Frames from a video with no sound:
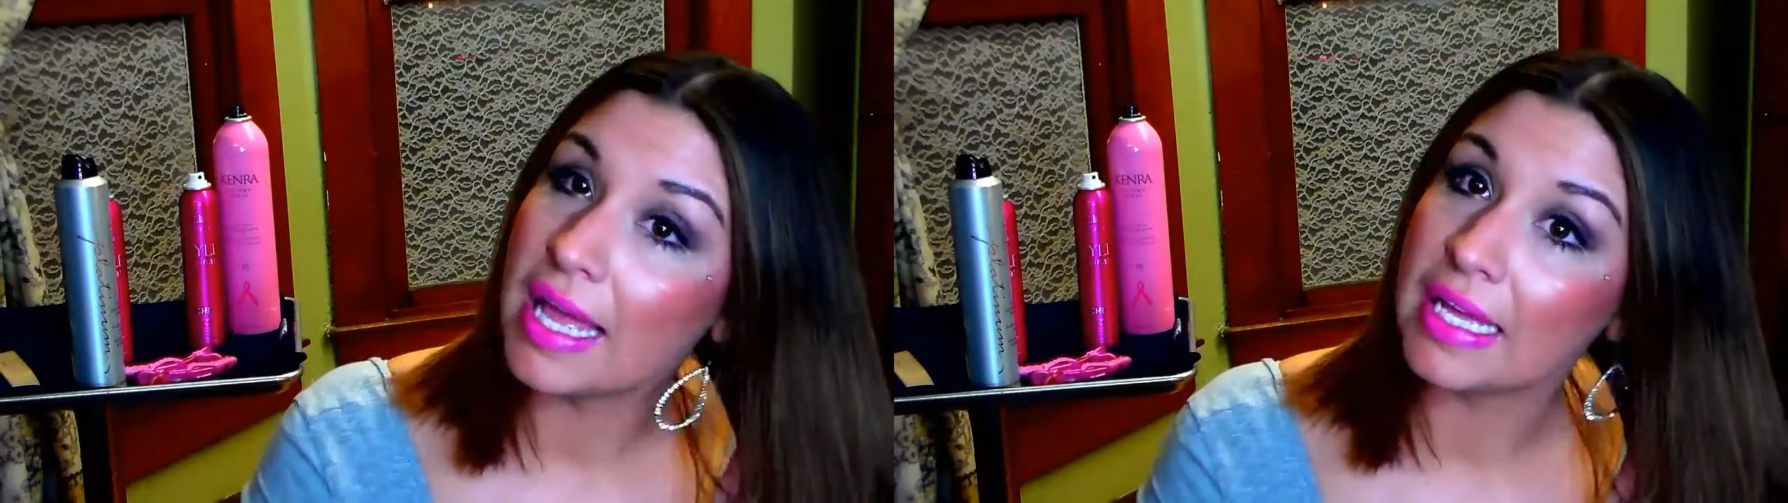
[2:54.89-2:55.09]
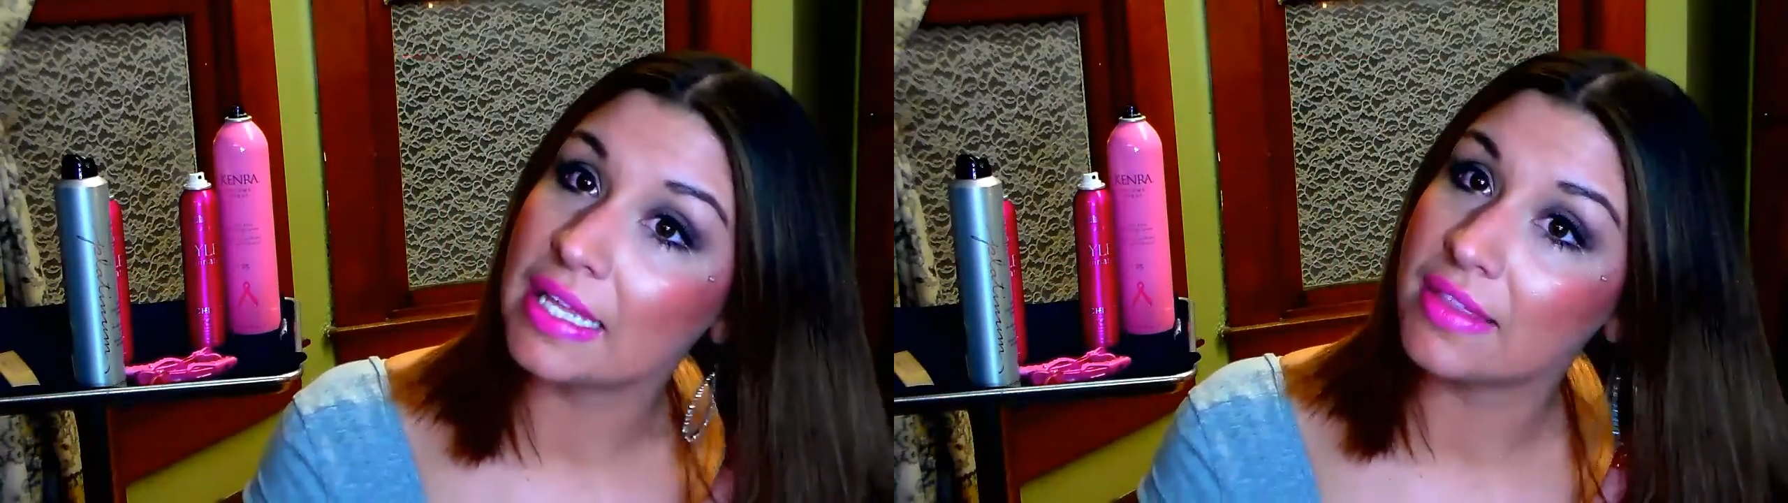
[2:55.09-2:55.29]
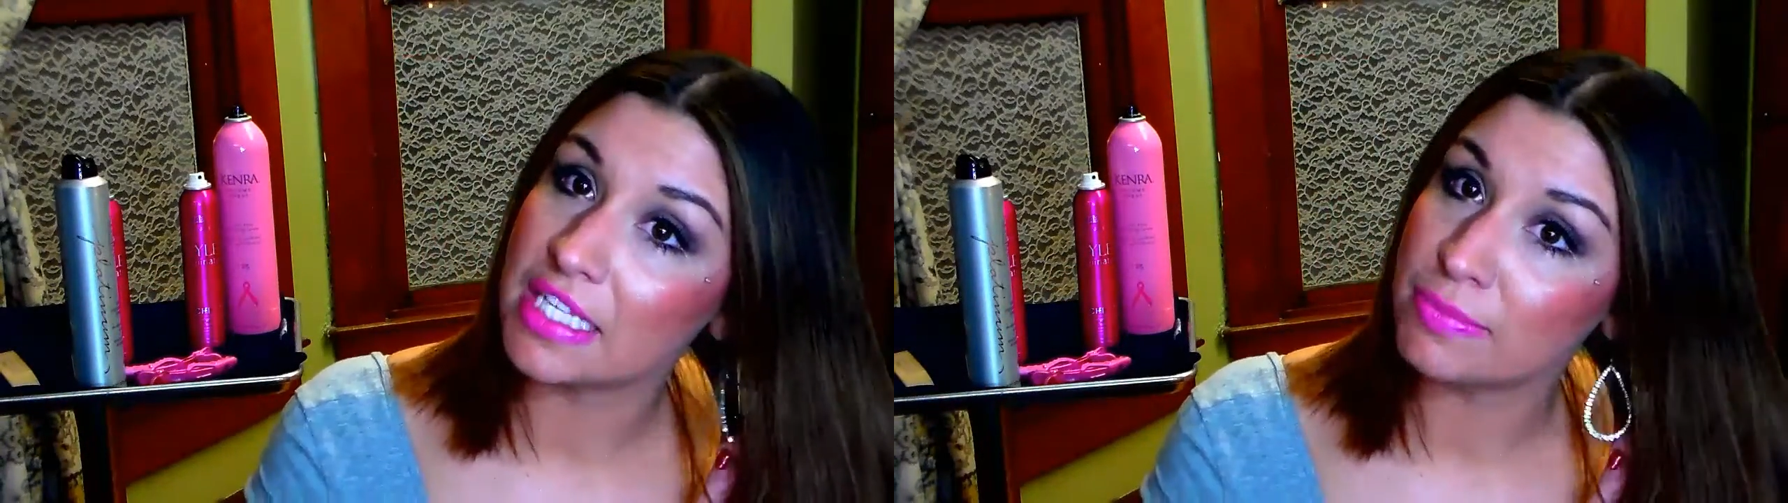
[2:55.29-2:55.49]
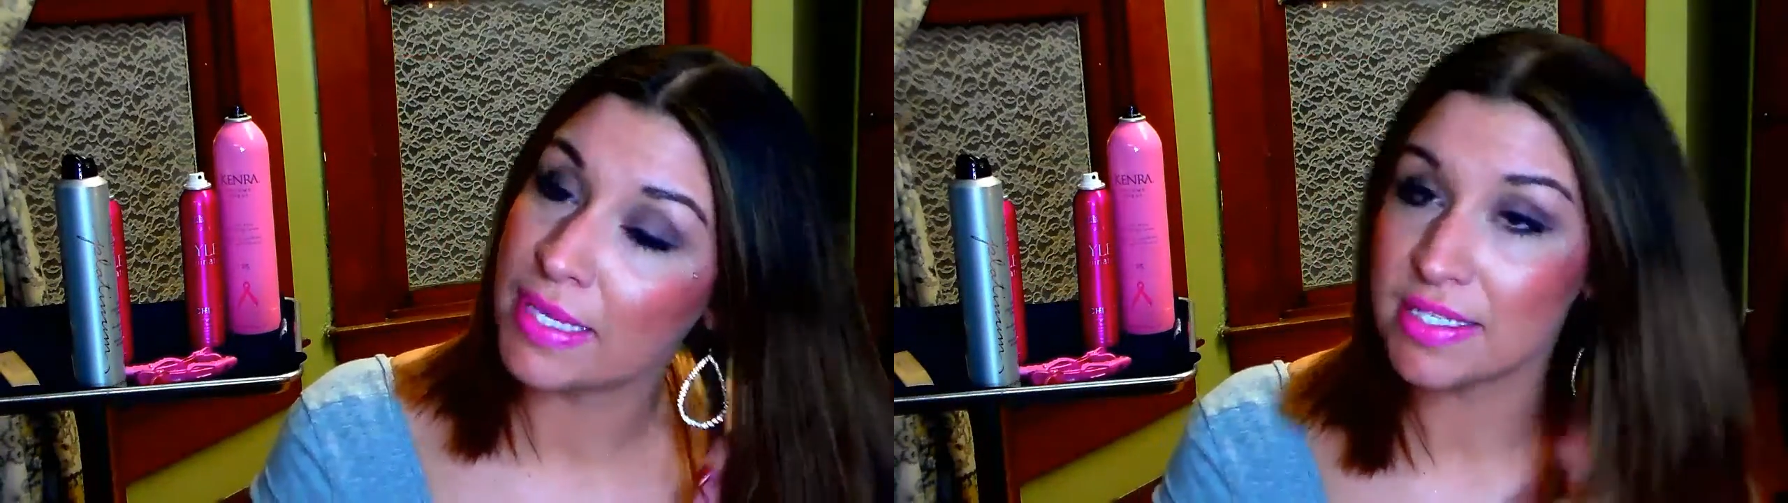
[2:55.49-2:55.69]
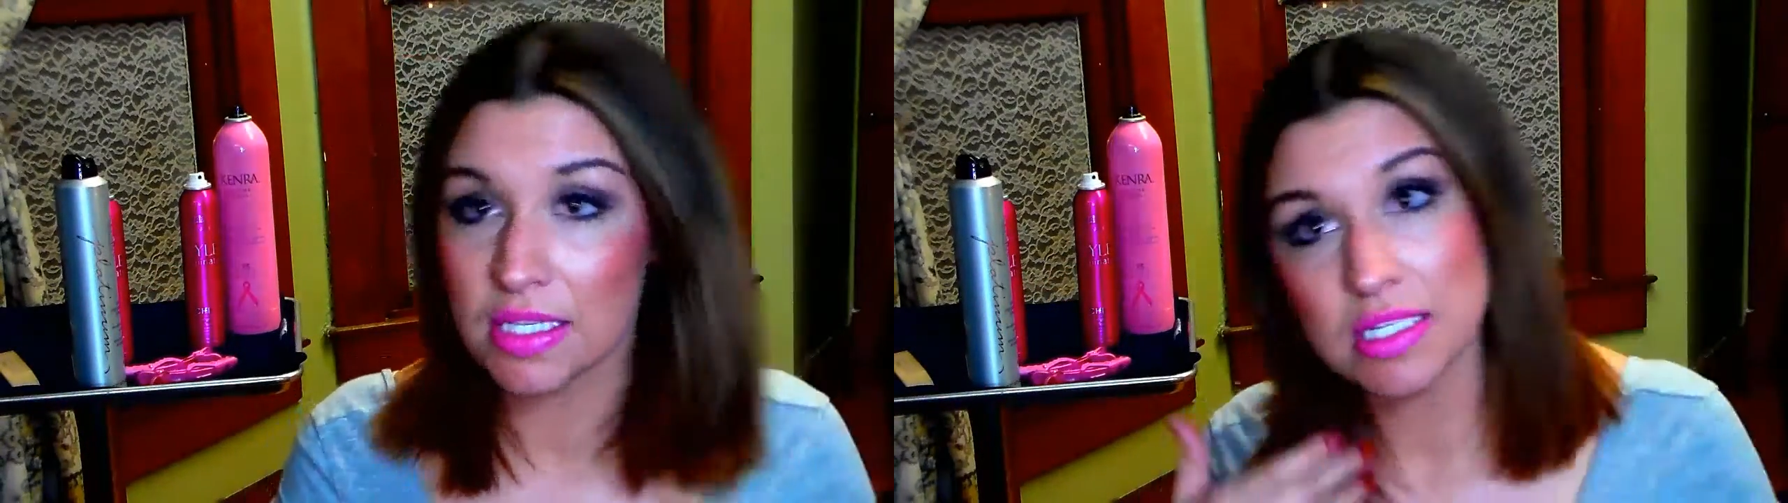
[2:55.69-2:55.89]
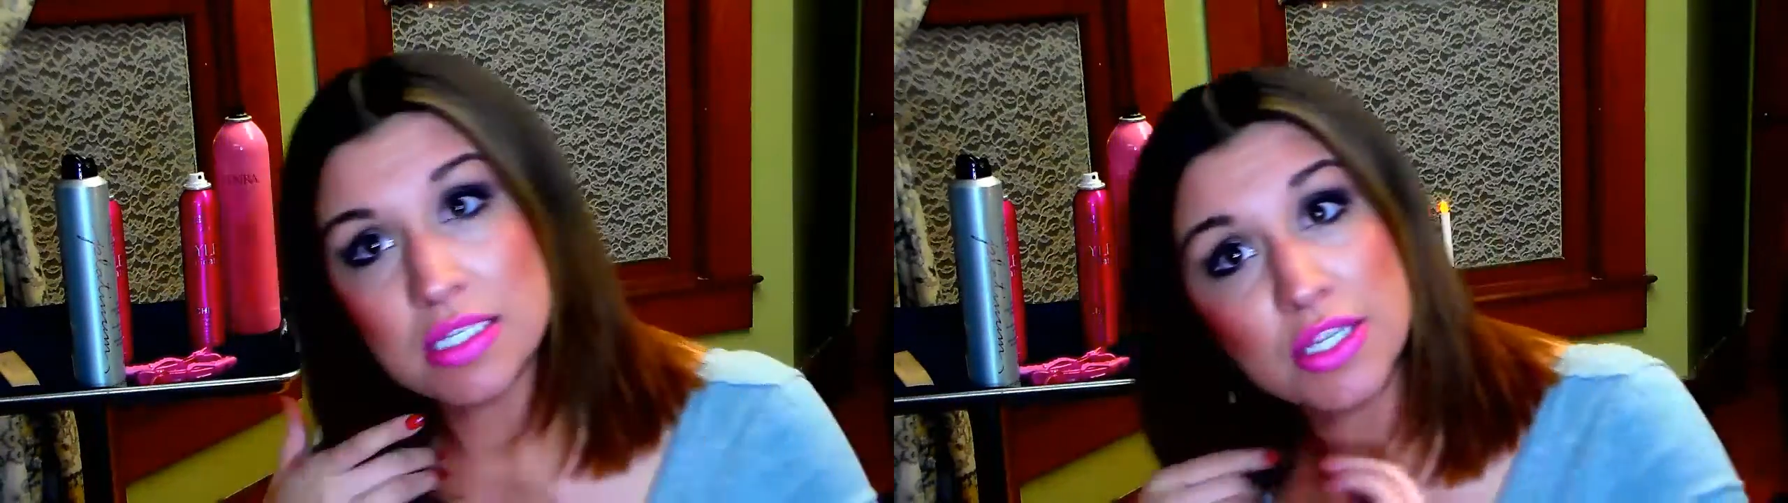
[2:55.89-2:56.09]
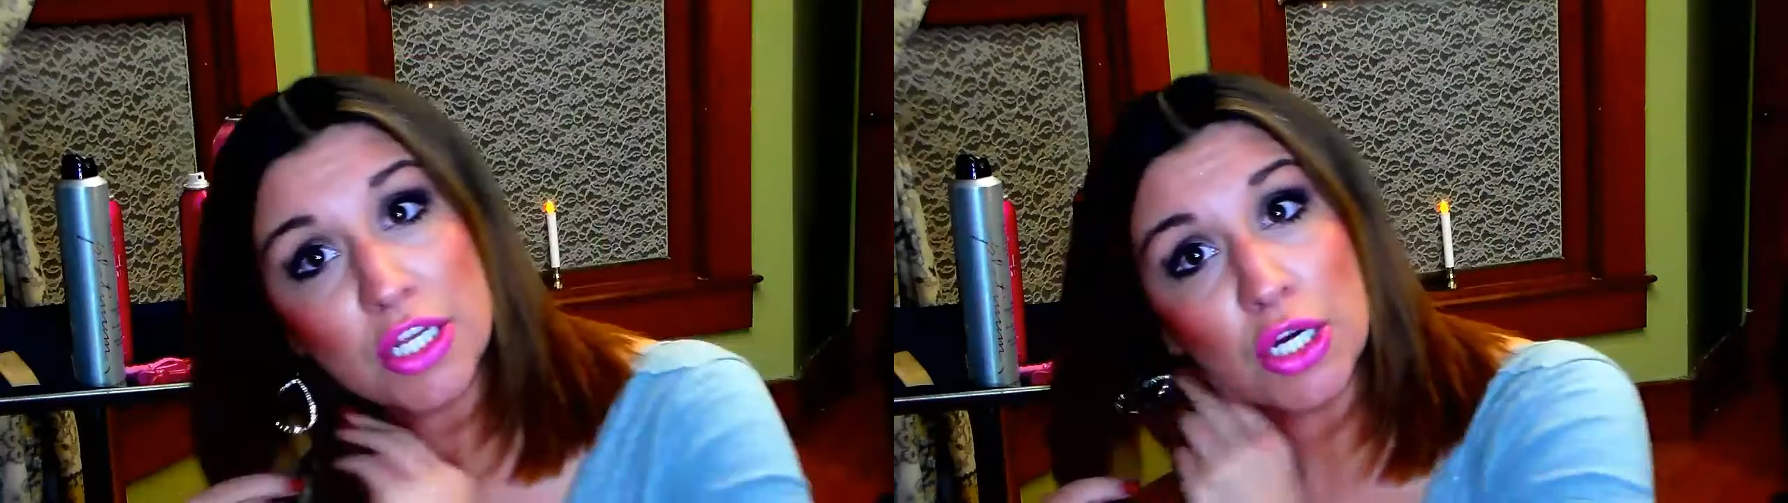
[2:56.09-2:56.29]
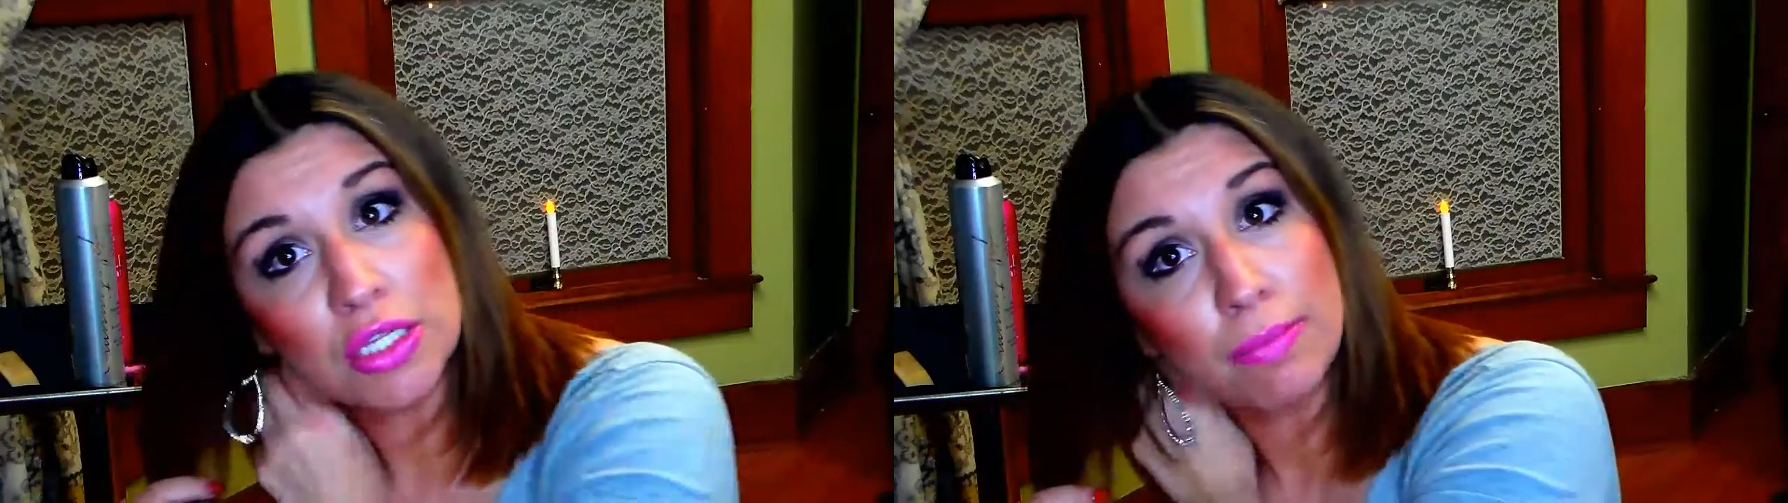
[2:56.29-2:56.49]
and get these pieces
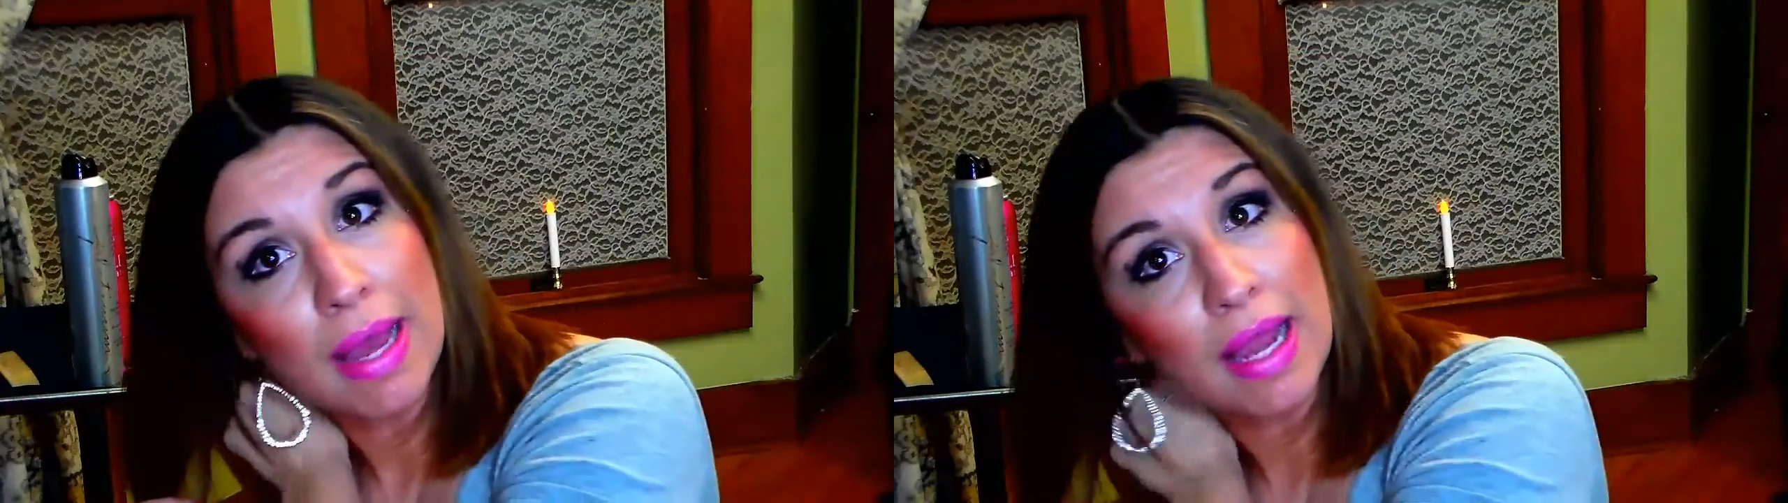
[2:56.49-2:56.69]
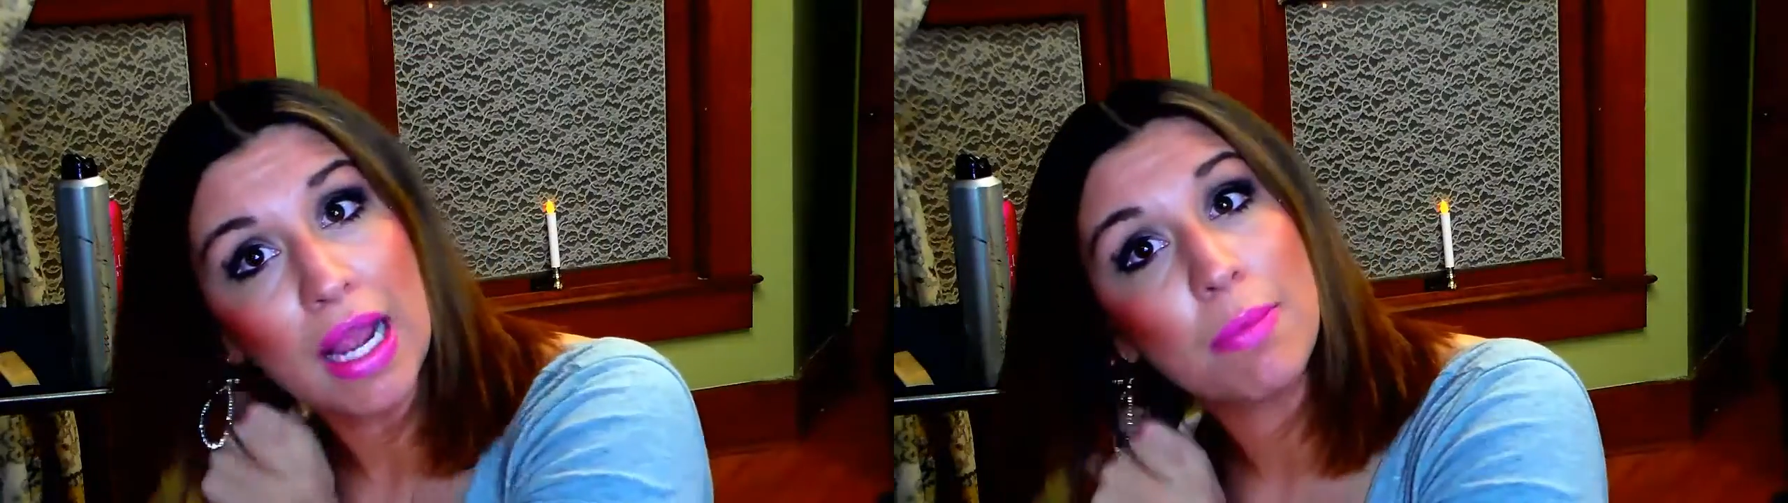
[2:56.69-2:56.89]
that are in the back.